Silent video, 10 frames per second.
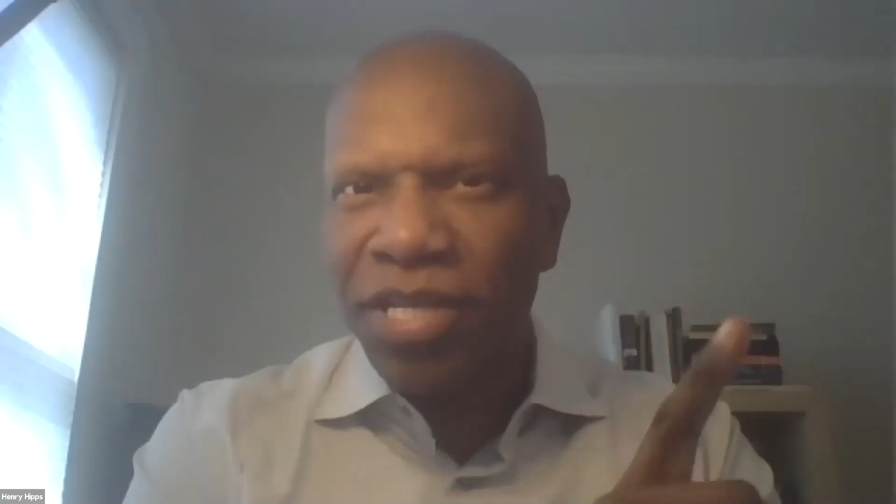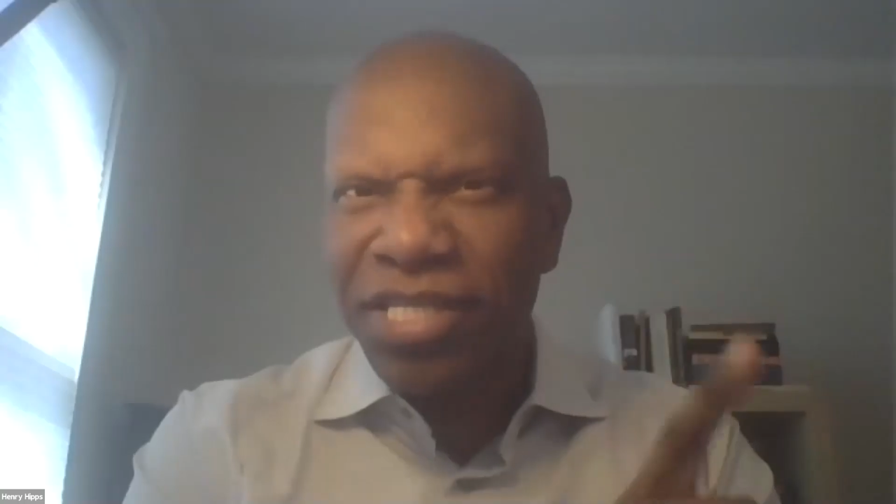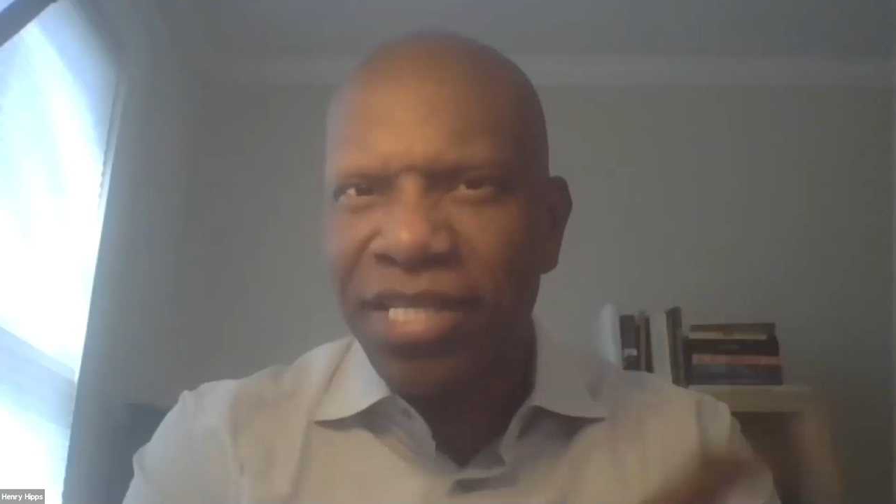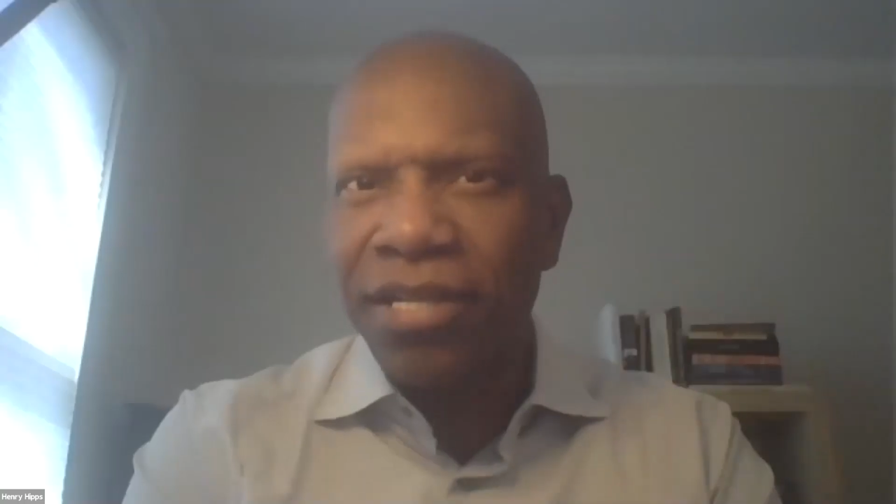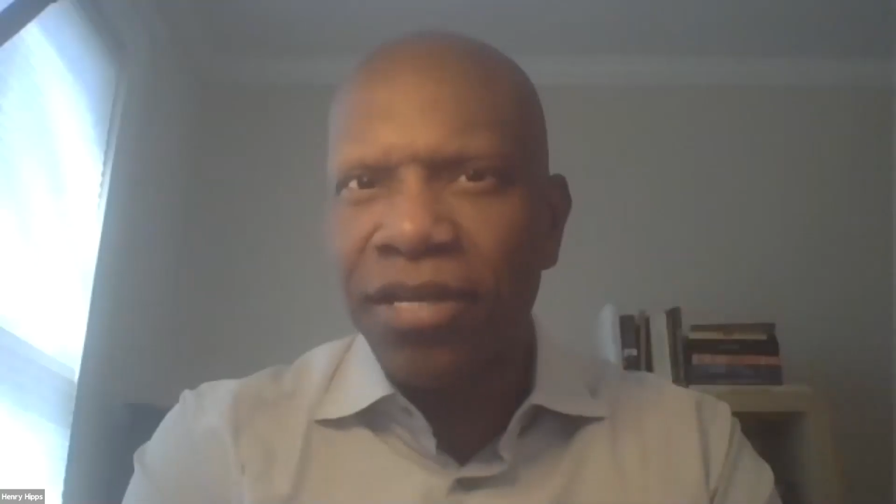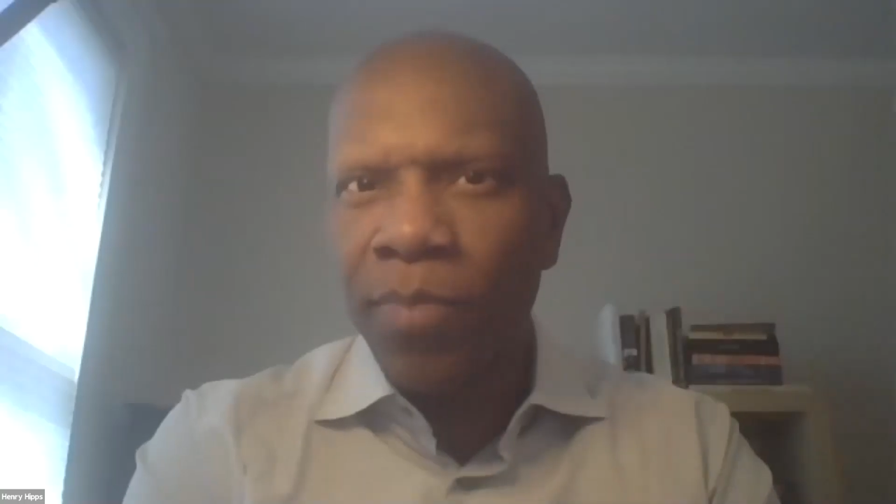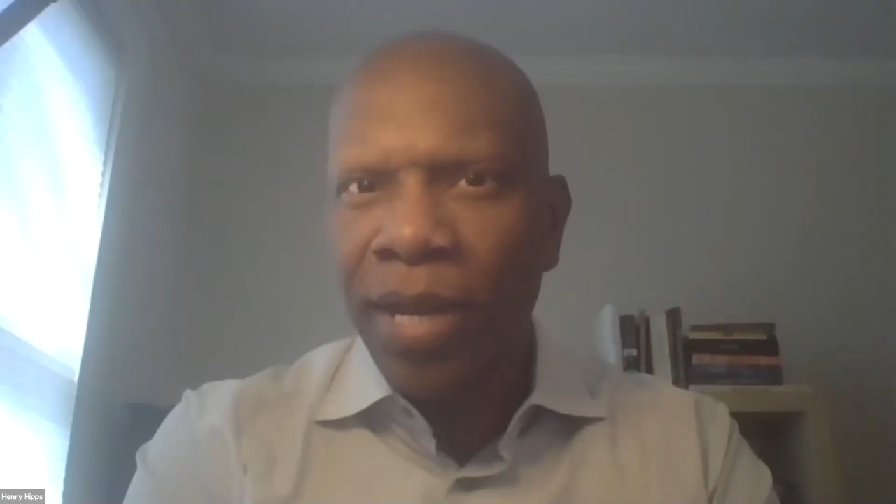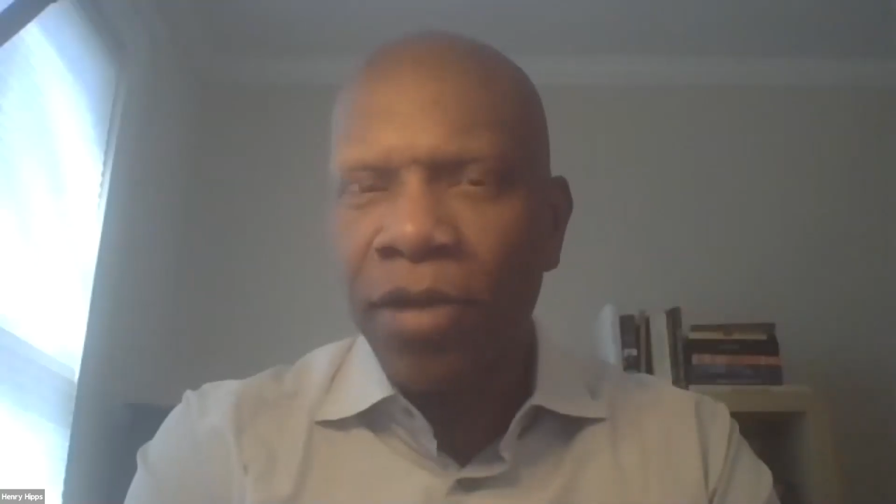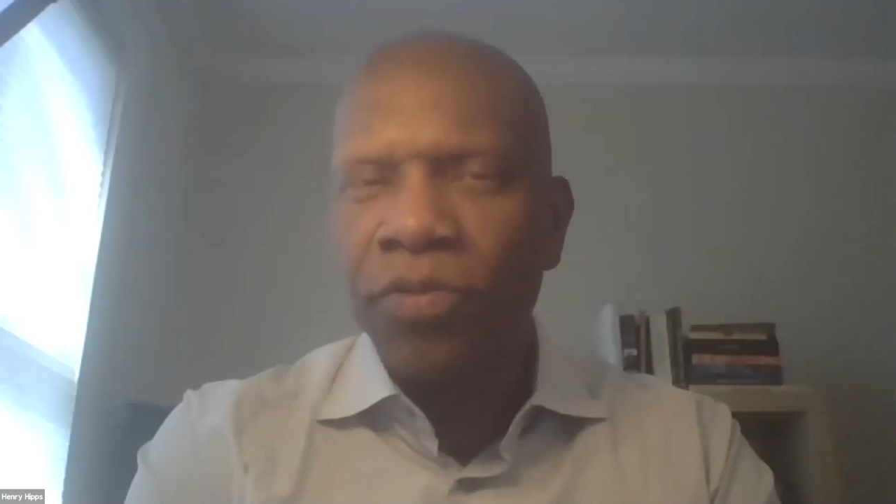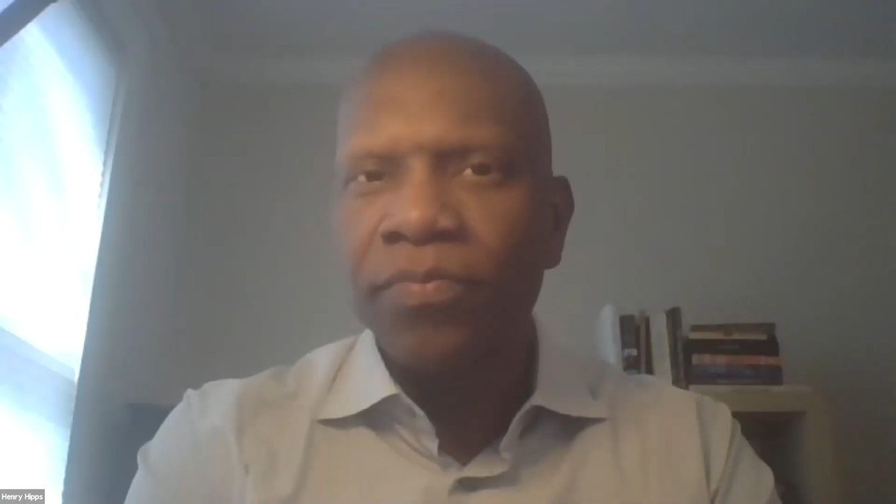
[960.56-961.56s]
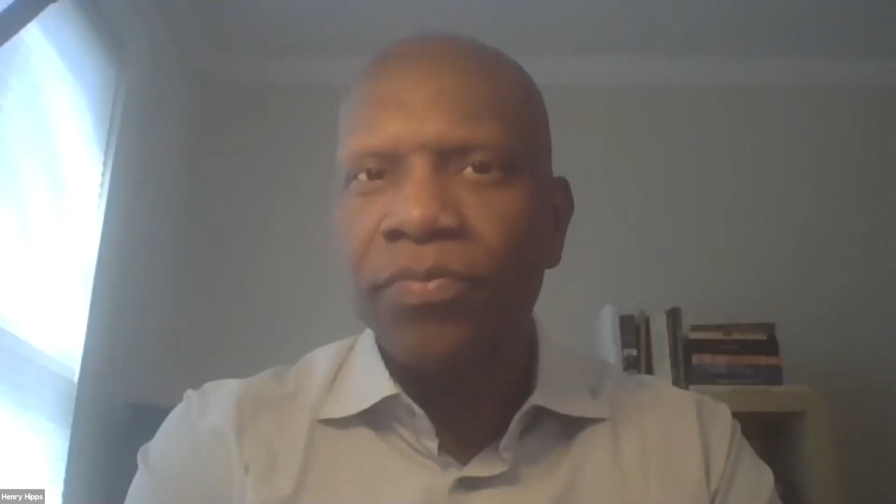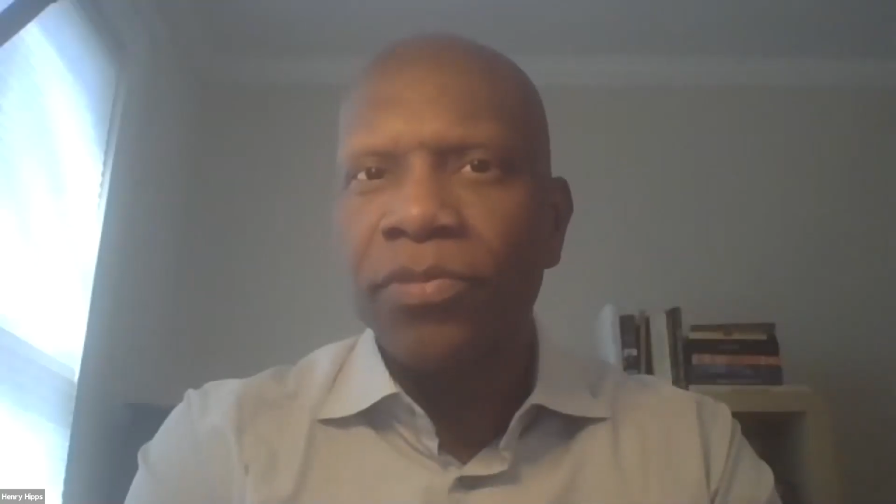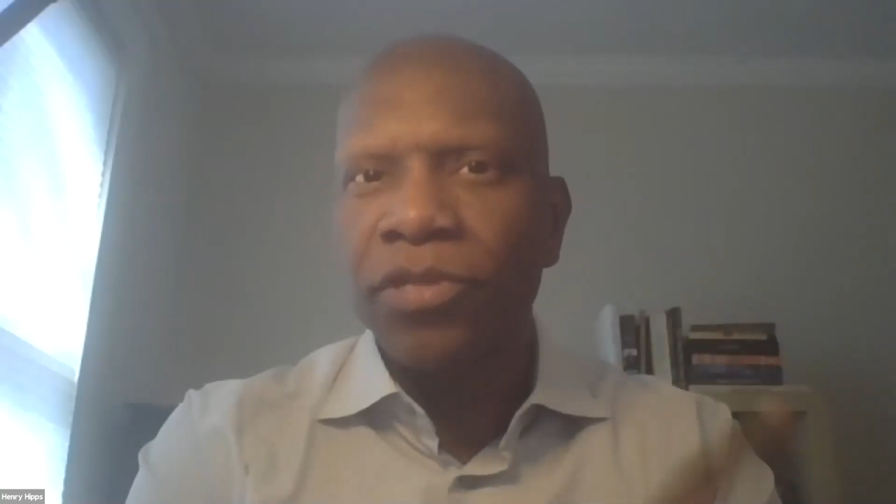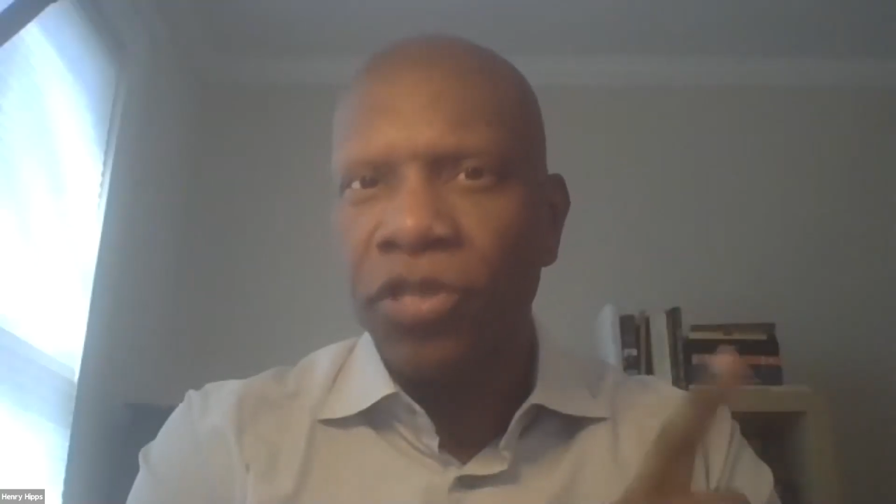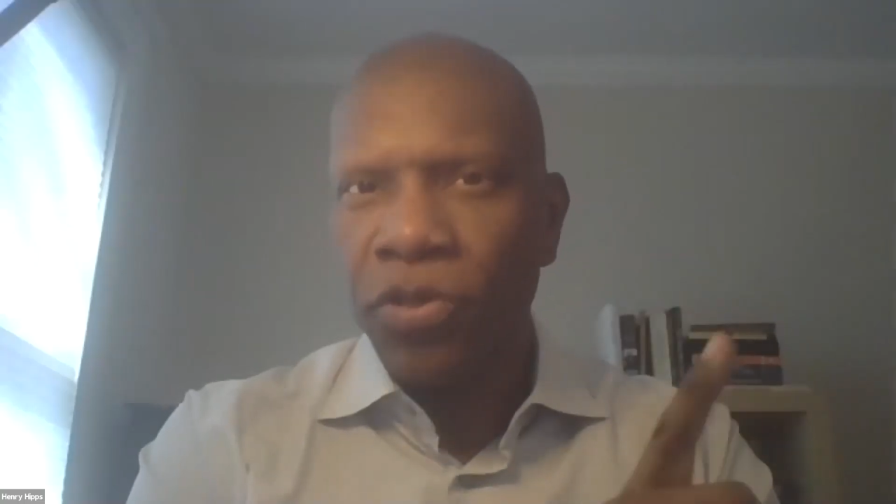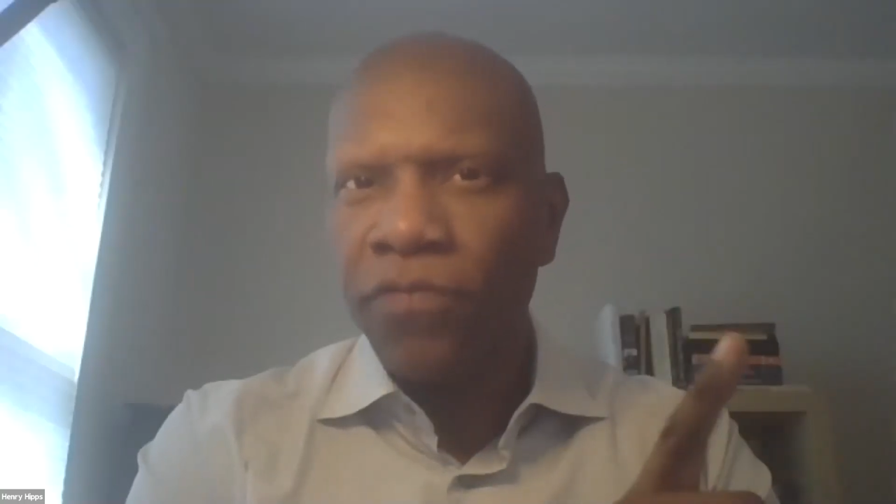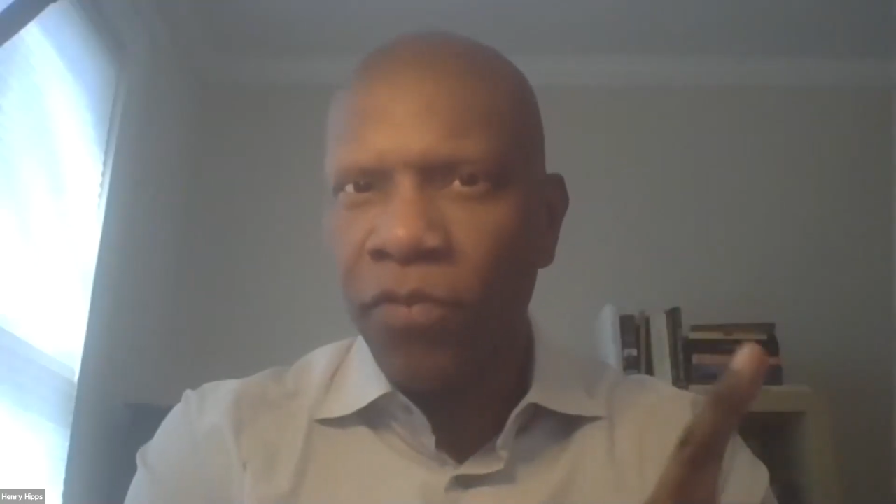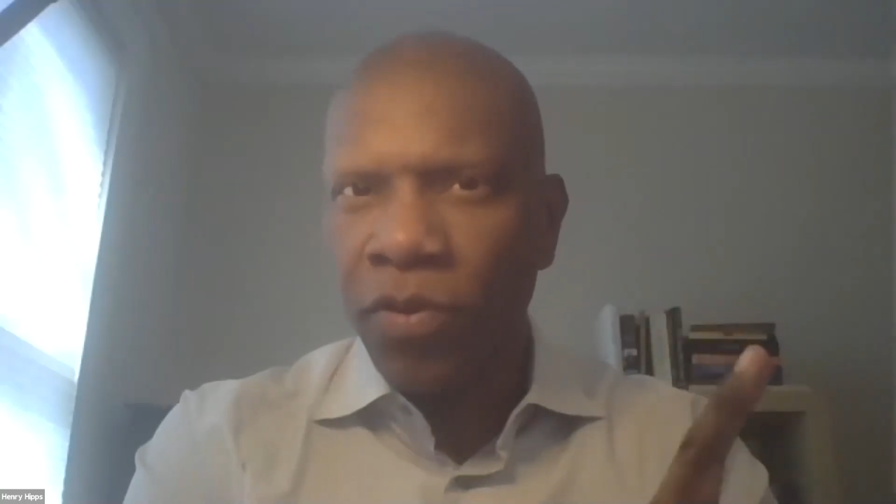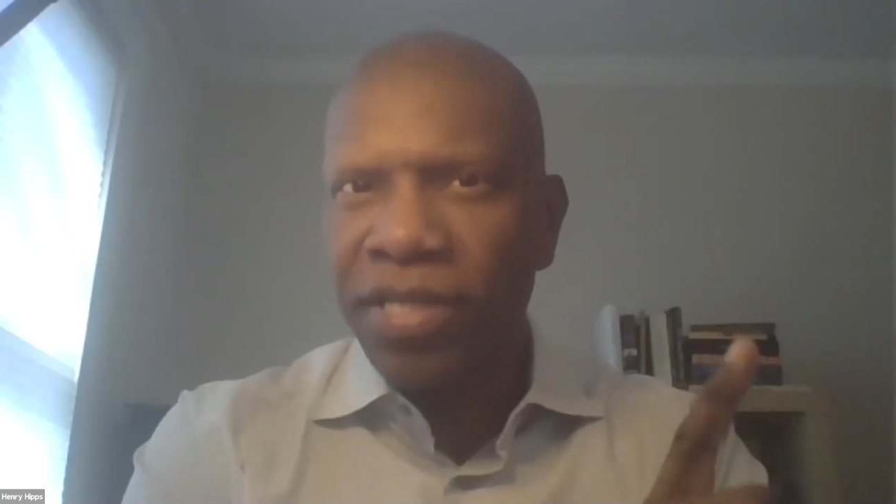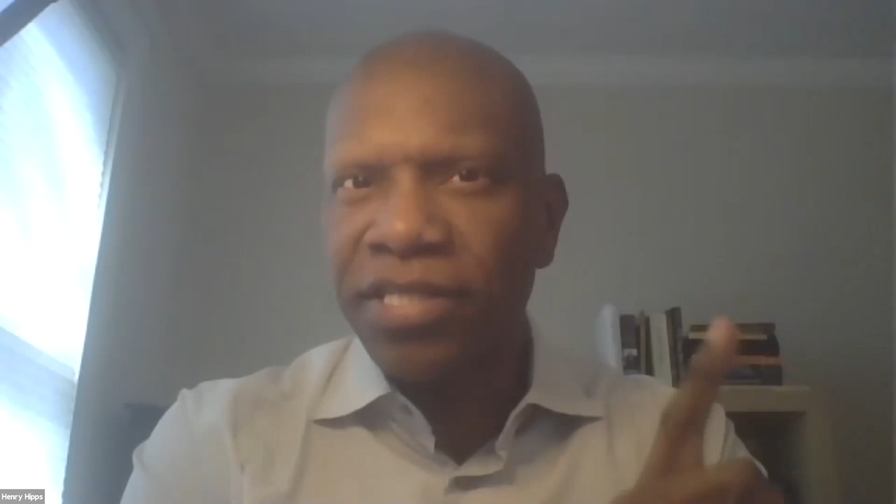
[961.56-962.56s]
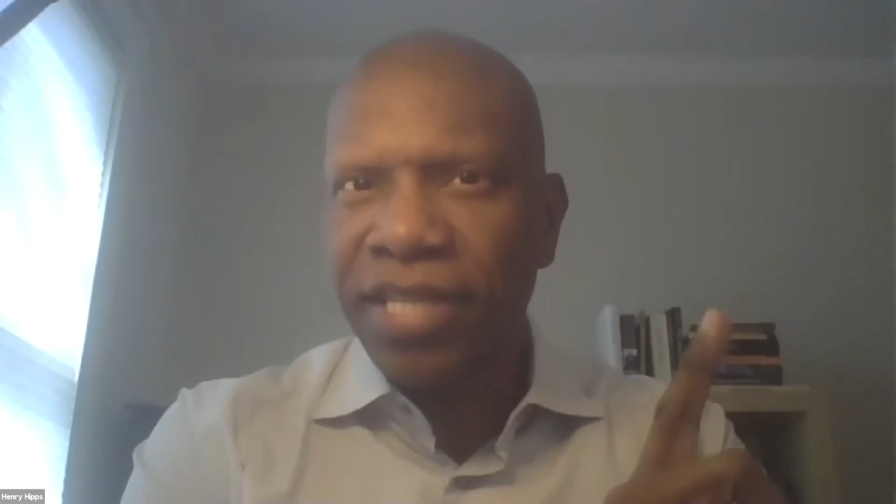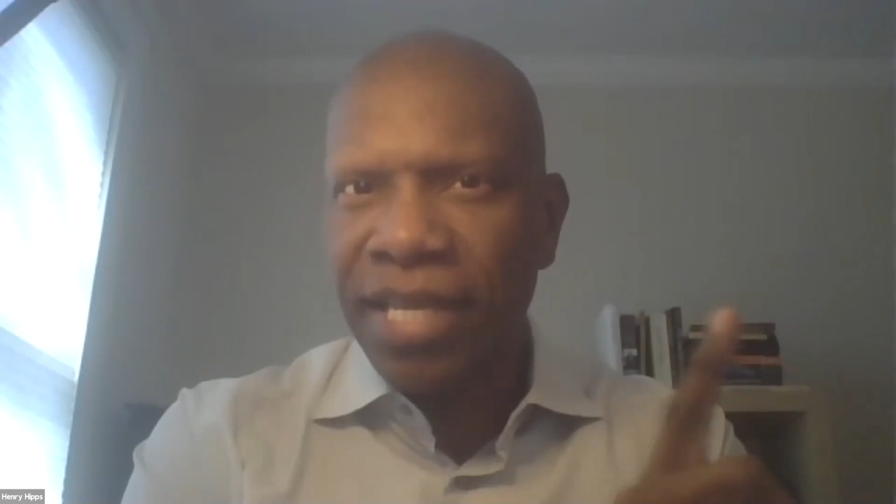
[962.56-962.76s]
a question about youth voice